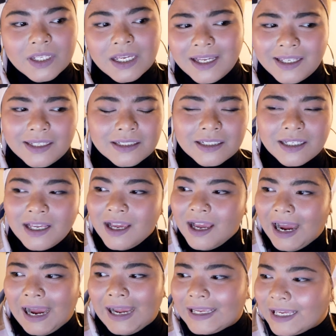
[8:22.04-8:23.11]
And
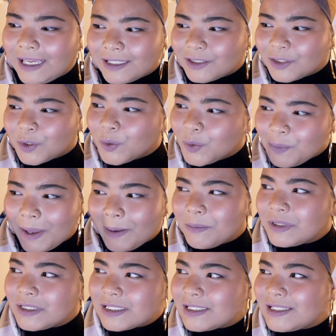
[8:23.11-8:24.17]
I had crew
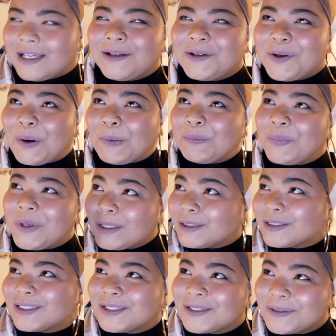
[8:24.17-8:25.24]
members that
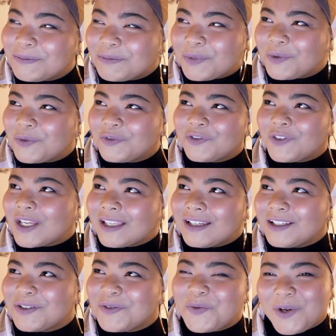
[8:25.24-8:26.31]
built the
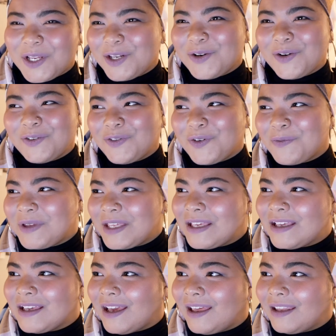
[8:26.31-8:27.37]
freaking window for
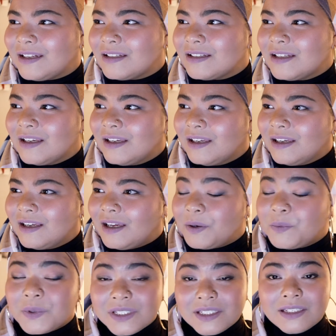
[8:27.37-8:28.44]
me, and
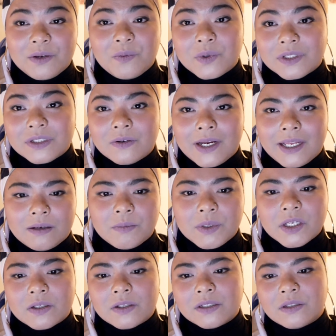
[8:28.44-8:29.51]
it was great
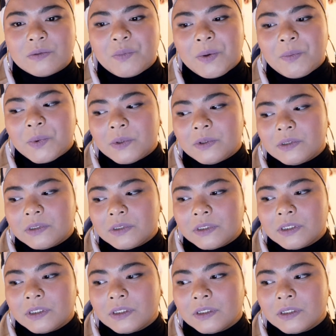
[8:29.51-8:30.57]
because people
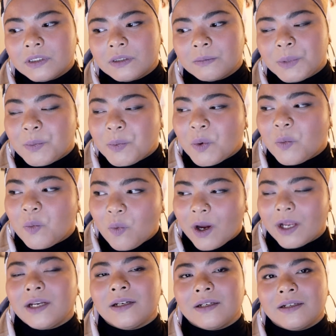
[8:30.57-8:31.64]

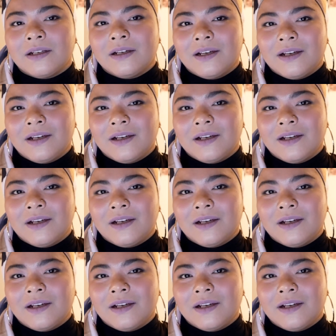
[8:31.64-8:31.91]
want